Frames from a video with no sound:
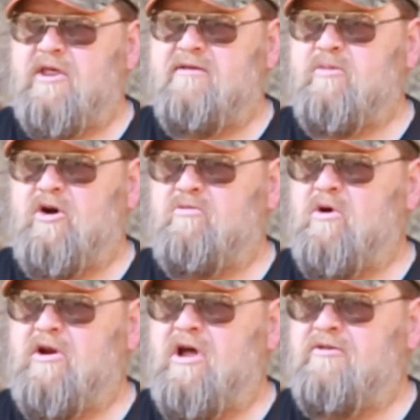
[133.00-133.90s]
They burned
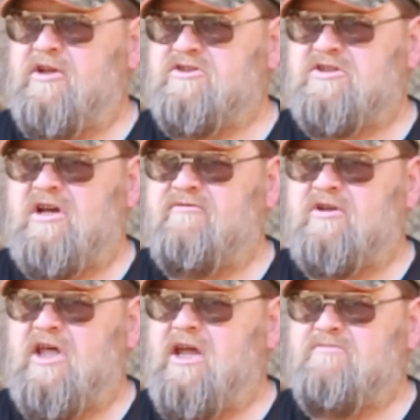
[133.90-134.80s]
one on the set of
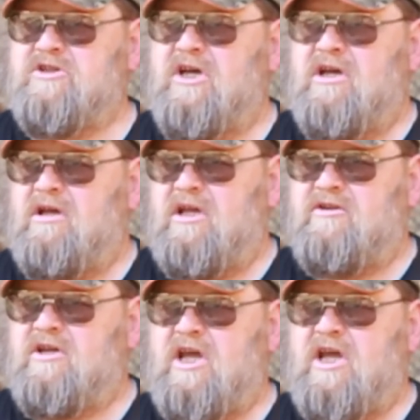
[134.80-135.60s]
claims in the